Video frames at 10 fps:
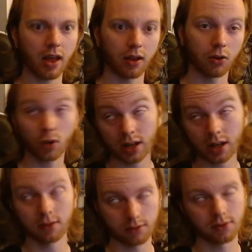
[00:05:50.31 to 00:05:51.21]
And
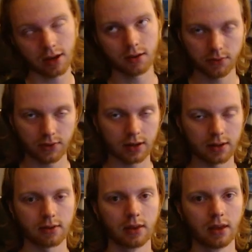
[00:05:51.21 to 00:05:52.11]
their second effect
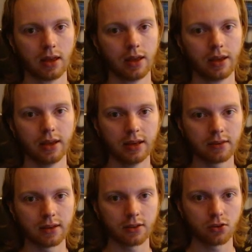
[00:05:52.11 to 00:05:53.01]
is
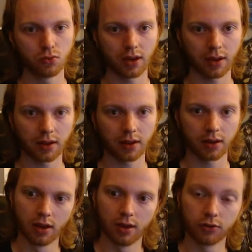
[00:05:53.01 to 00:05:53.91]
that you can
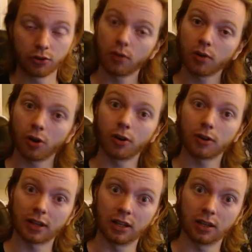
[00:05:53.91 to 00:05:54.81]
draw a card
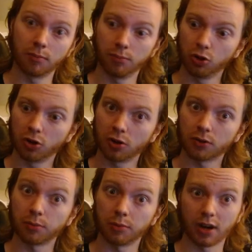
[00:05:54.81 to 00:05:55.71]
and then put a card
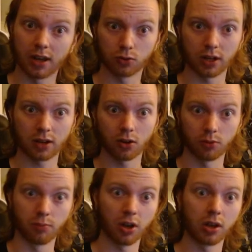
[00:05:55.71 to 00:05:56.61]
from your hand or deck on the
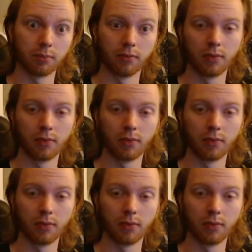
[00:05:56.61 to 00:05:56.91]
bottom,